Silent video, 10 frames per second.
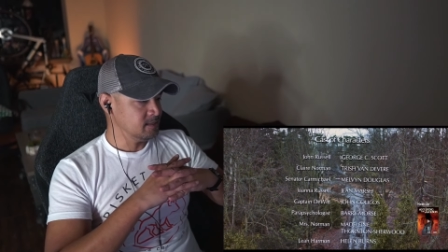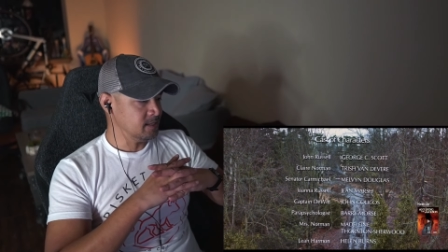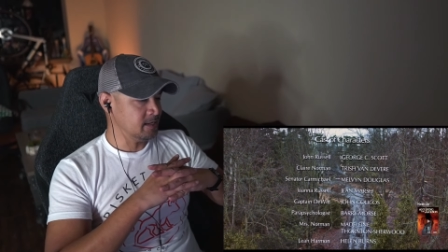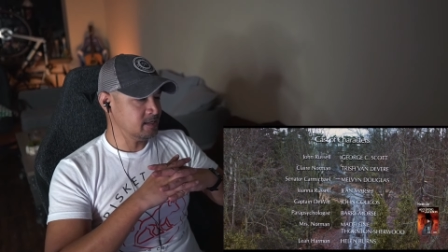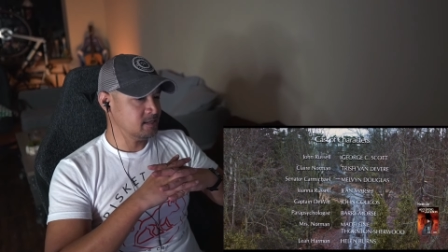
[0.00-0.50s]

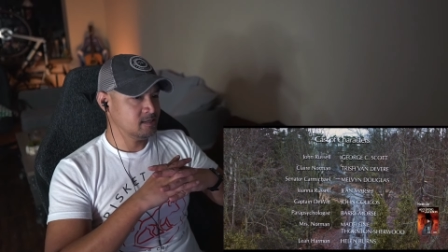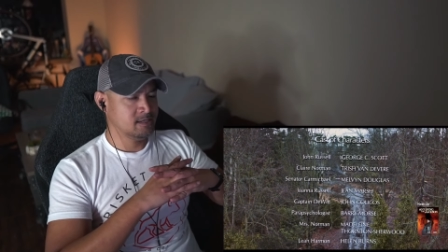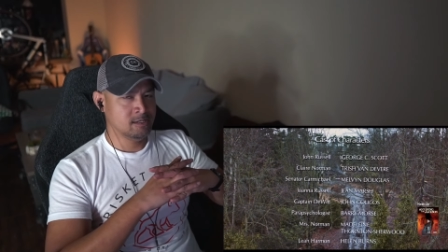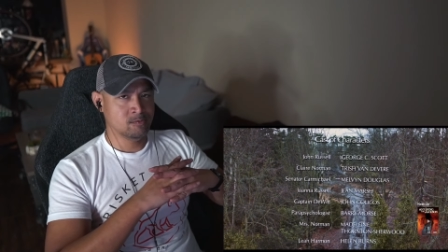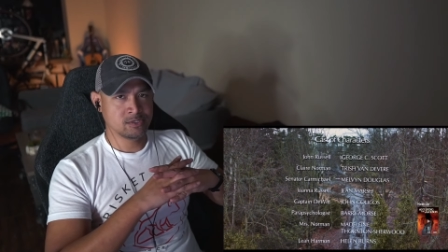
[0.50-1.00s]
that
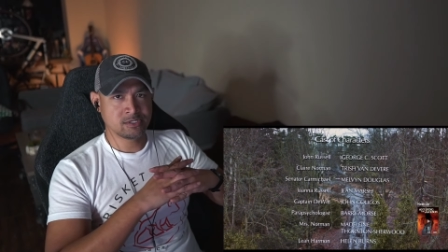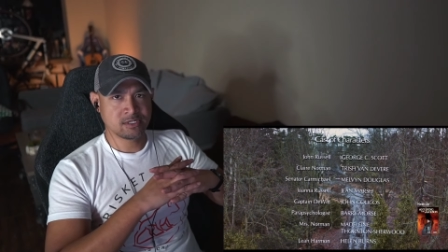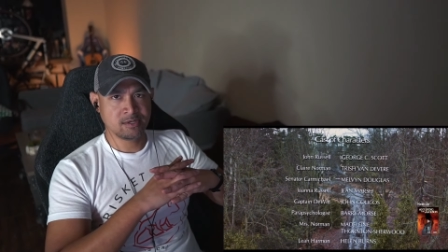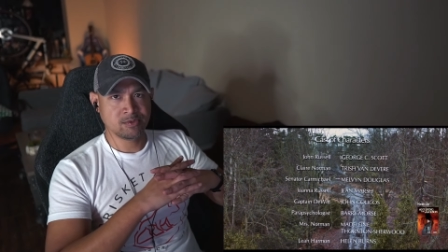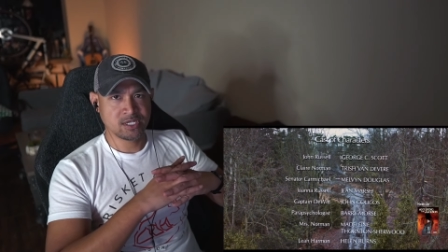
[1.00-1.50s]
it was
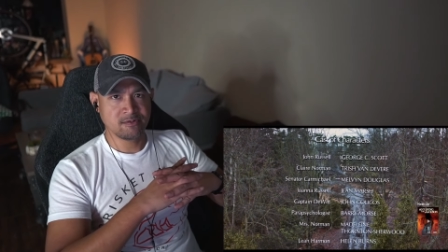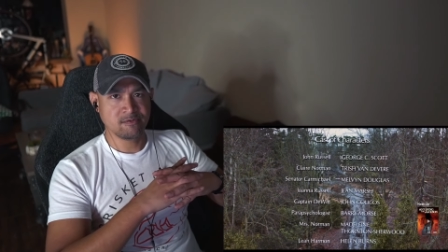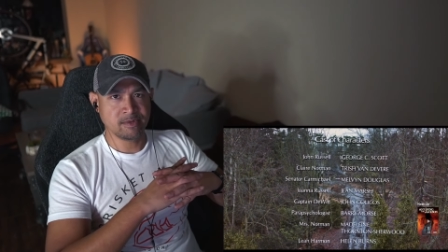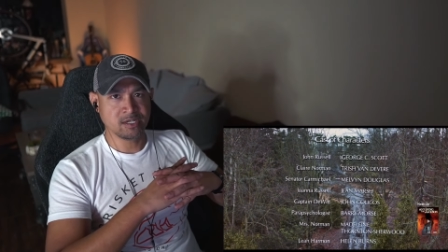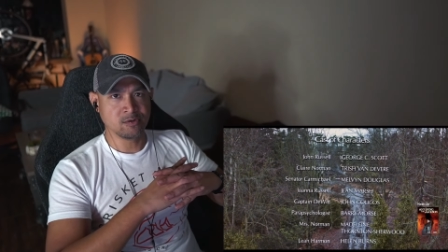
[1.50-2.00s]

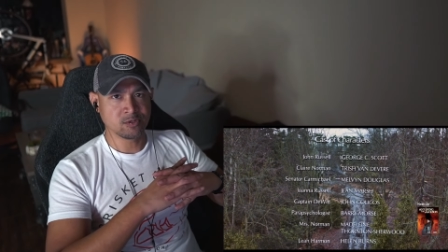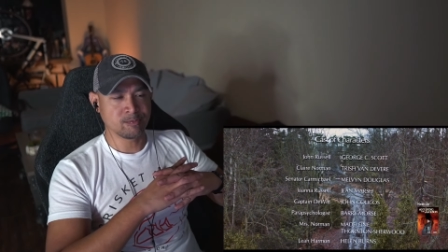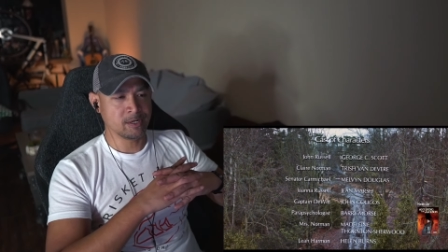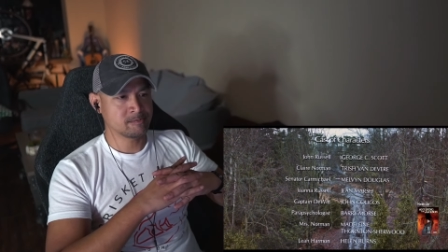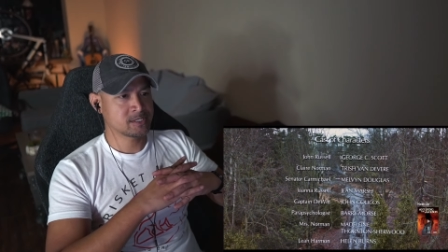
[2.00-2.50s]
giving me
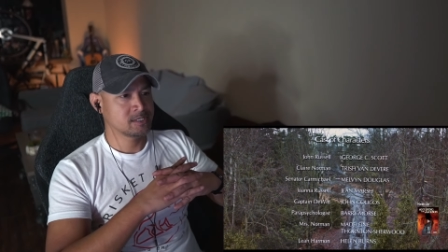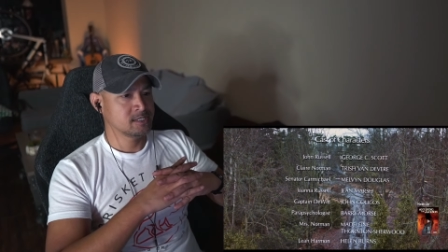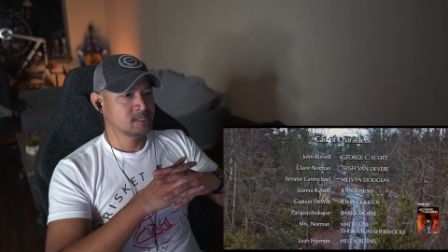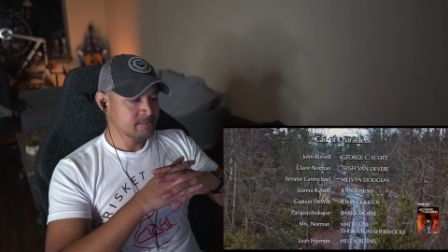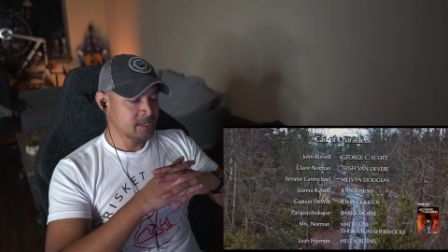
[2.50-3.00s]
goosebumps.
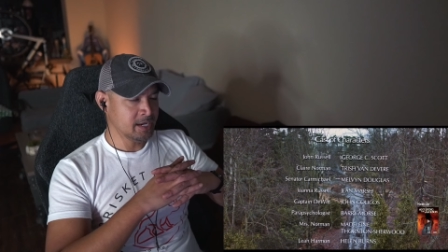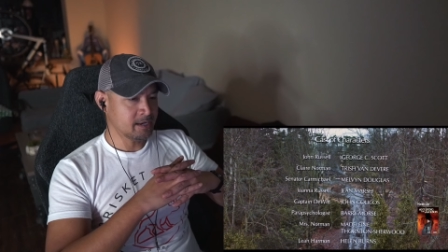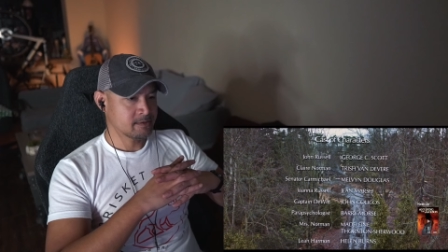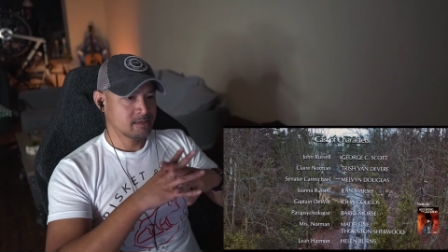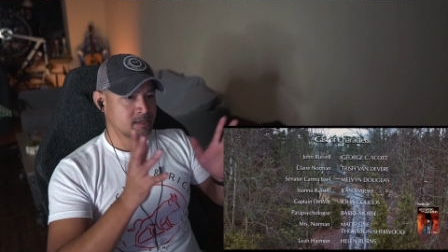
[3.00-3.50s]

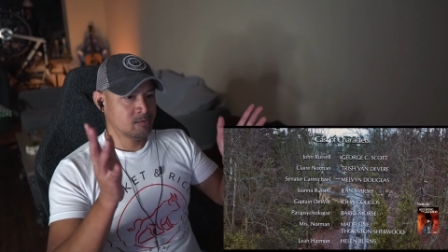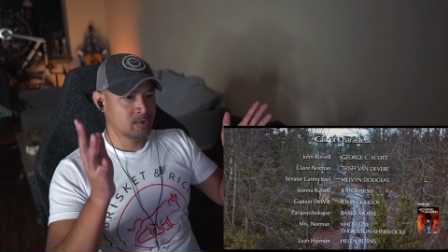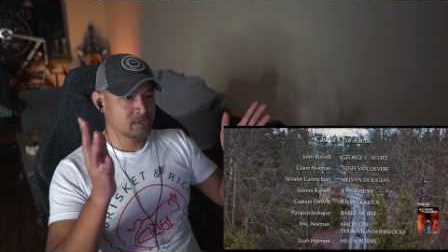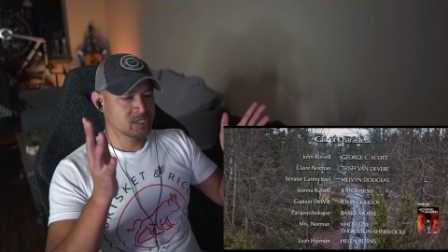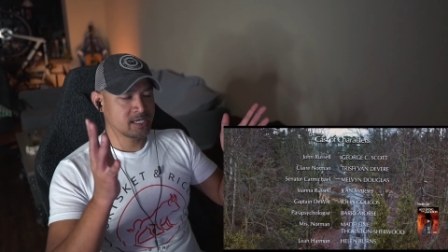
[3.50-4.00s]
Yeah, what
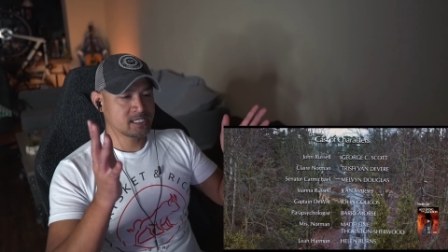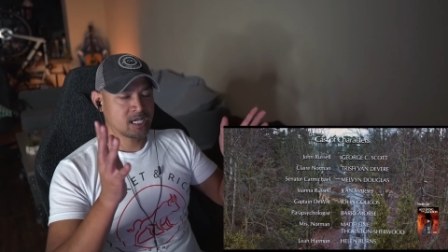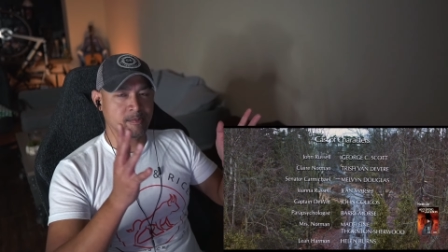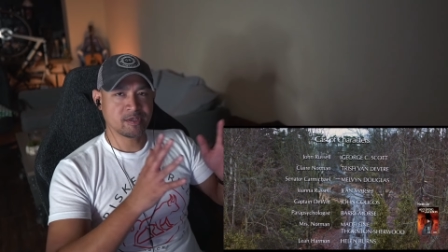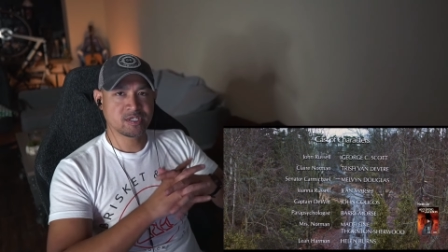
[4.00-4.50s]
else can I say
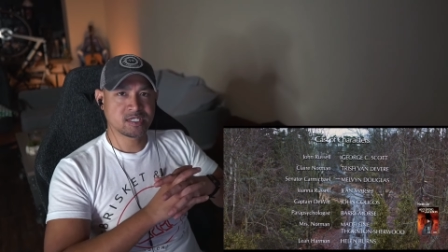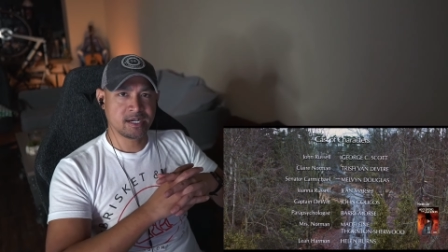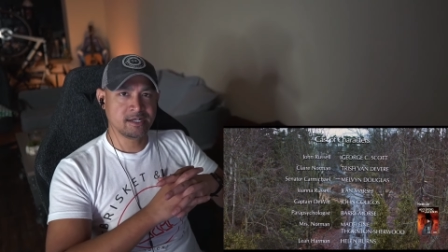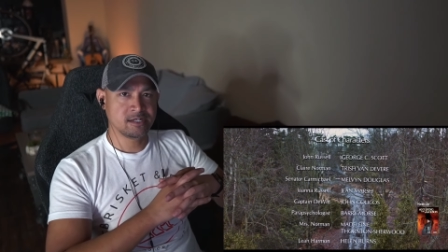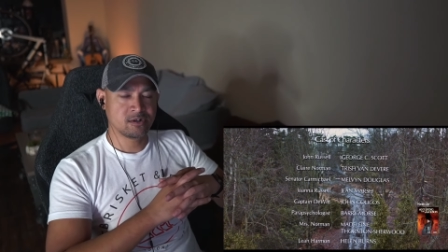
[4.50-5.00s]
about this that
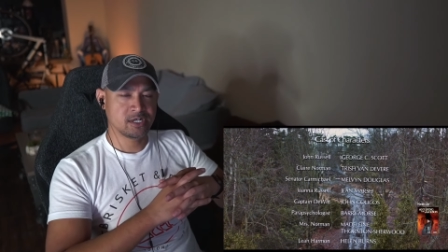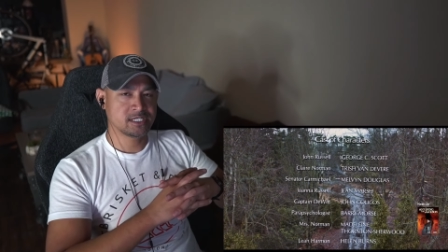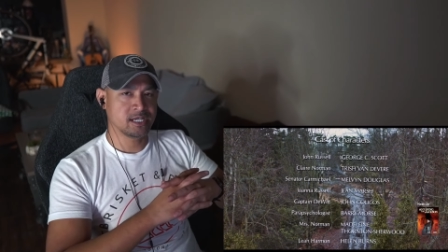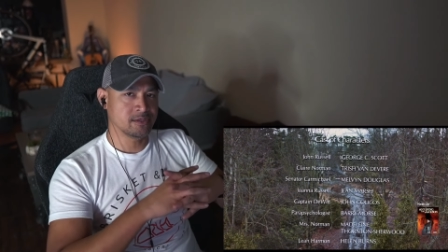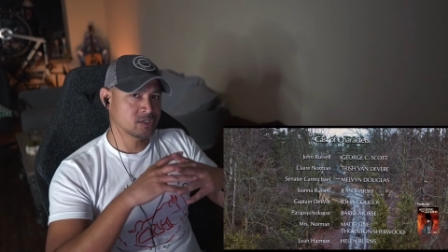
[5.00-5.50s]
I didn't already
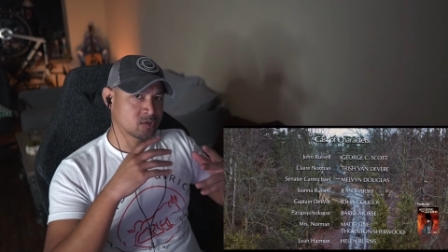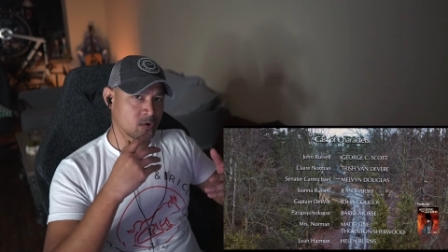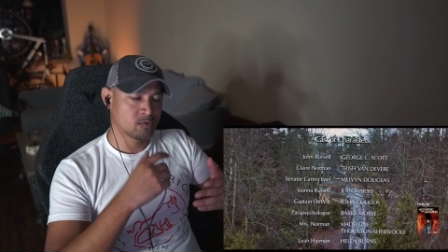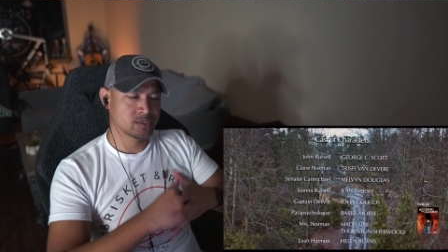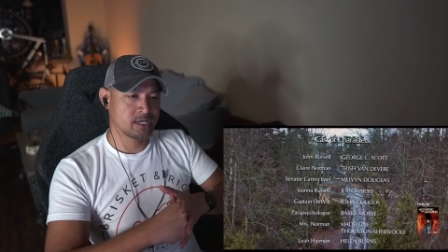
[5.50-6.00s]
say? The
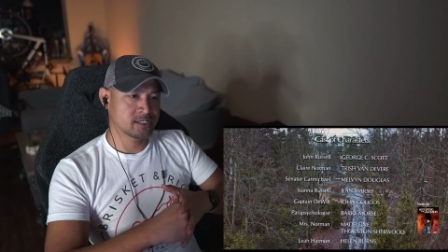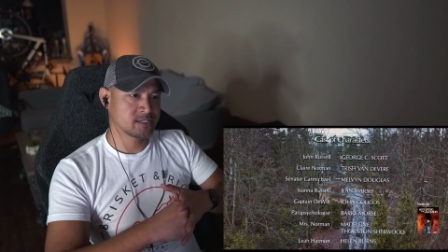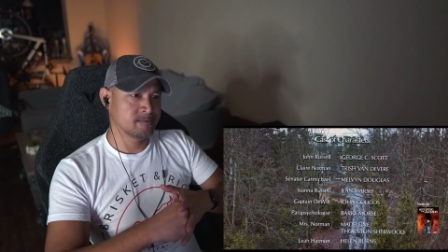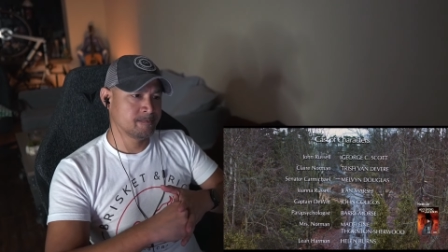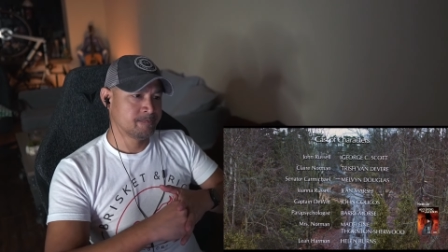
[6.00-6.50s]
score was
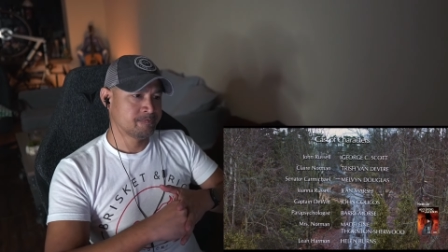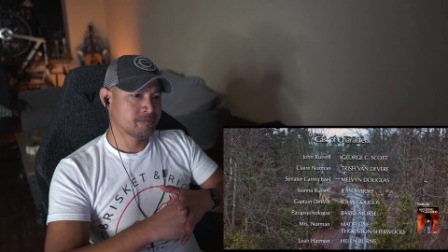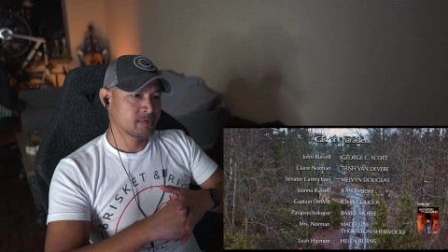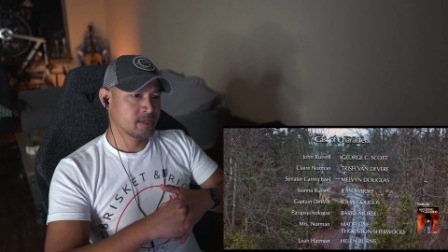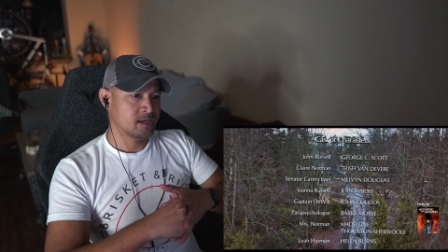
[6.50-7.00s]
awesome.
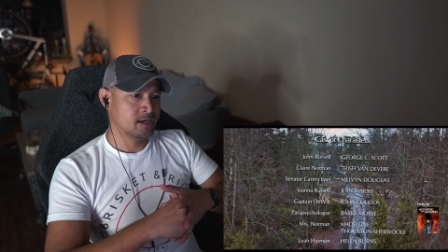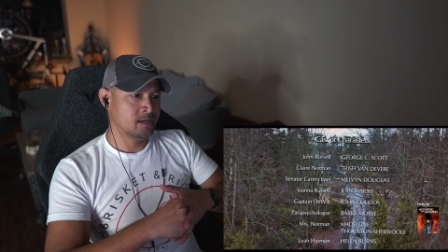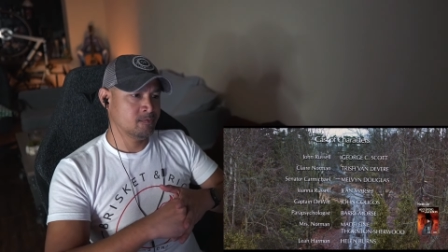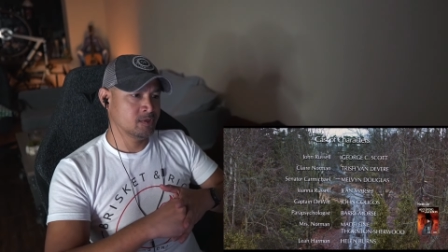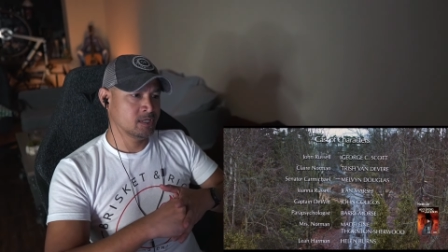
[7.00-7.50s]
I
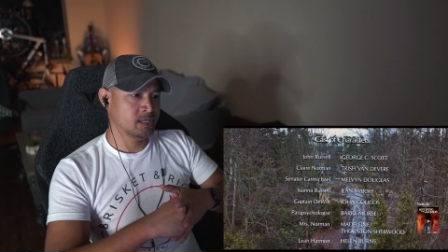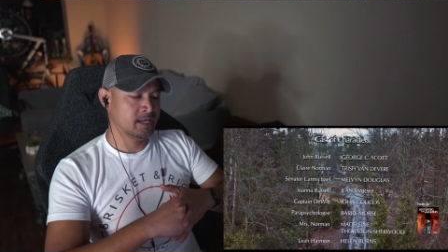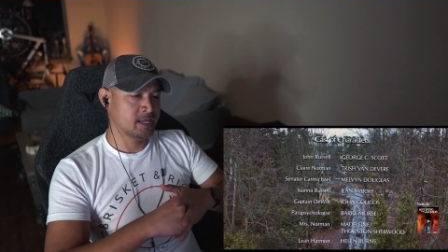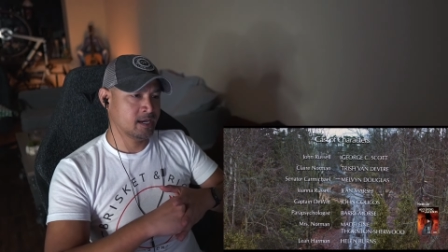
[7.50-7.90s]
really like